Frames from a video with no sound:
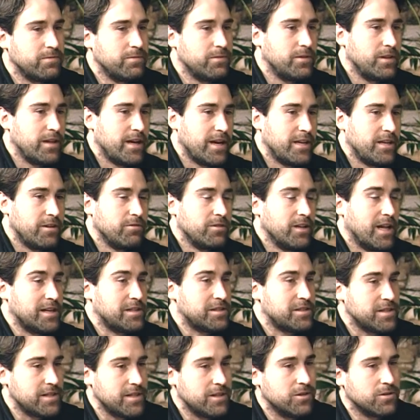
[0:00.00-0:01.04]
the end of
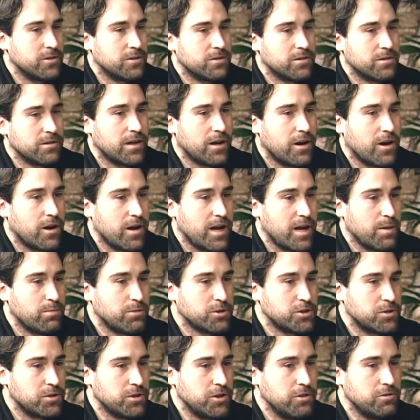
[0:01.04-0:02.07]
Glass-Steagall are able
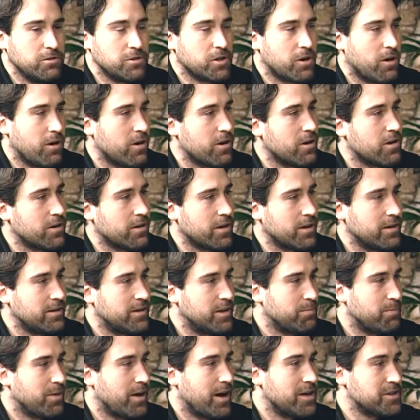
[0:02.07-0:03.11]
to use our
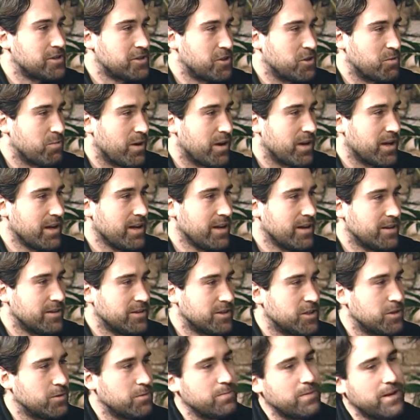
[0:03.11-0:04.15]
depositor money
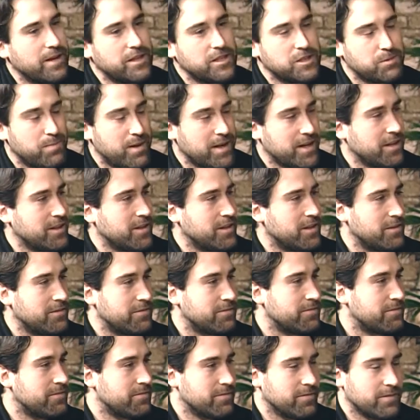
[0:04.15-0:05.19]
to make
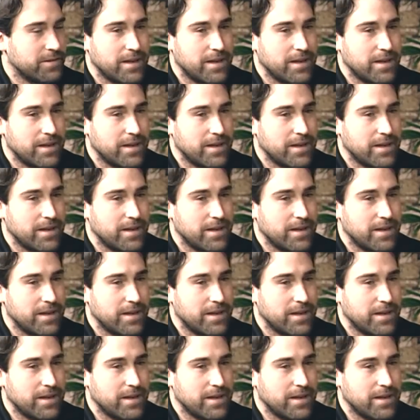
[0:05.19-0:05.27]
speculative